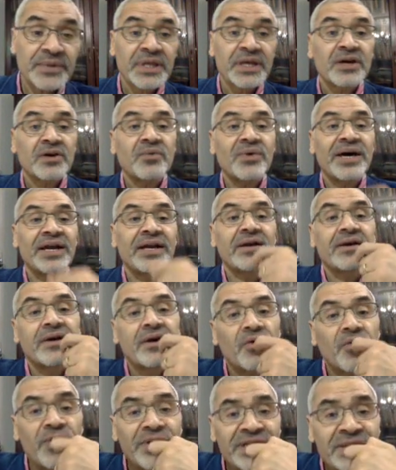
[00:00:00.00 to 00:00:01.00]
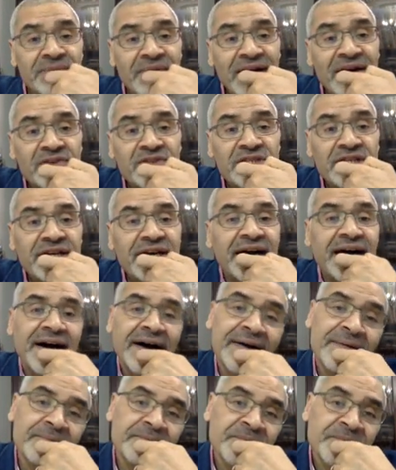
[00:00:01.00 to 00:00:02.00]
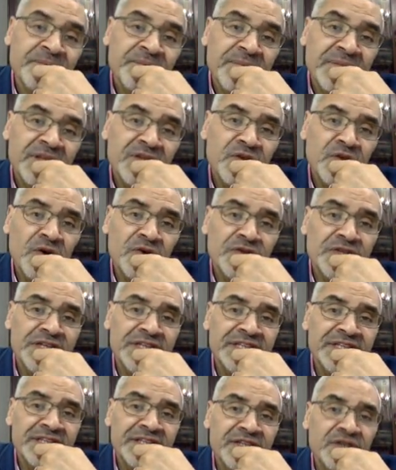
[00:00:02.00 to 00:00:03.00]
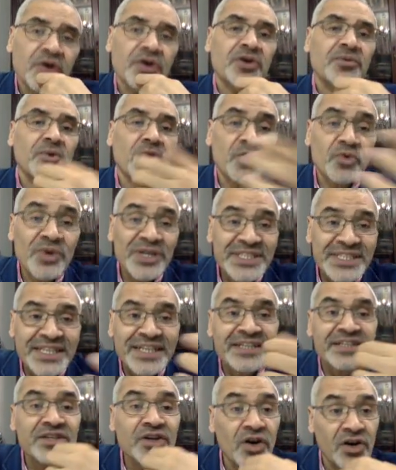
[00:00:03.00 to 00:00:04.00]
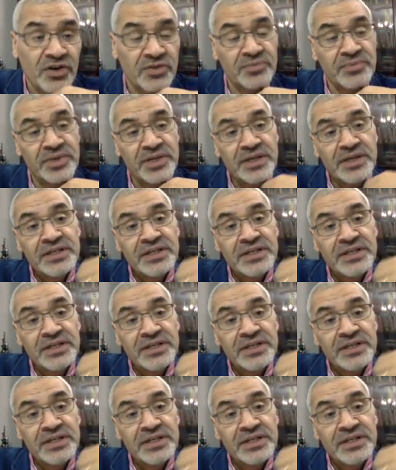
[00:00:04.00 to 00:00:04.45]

Well, what about Northern Europe or Western Europe?